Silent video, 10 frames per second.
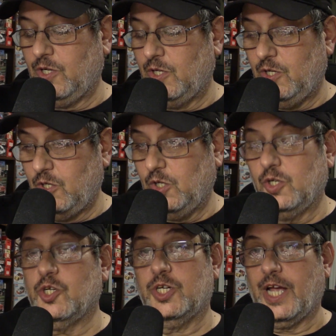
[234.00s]

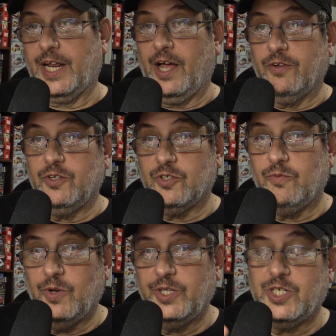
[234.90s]
you should check it out. You
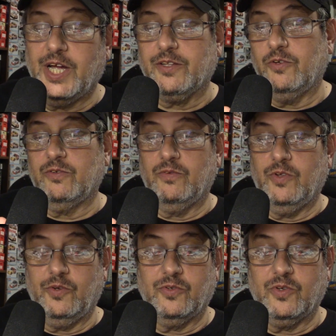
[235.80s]
should really check those
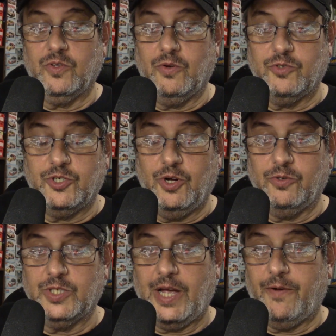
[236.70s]

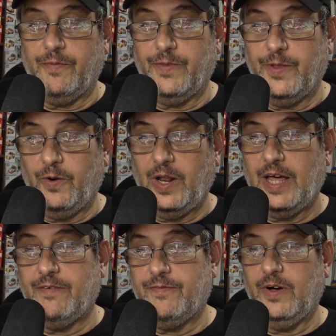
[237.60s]
shows out. They're a
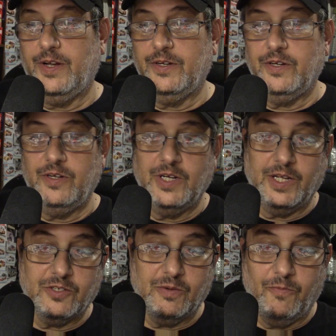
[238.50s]
lot of fun. You
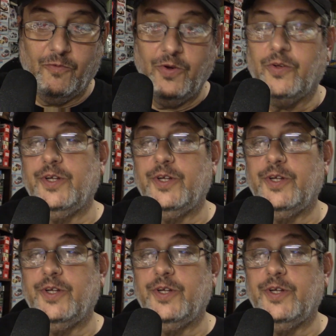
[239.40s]
get some real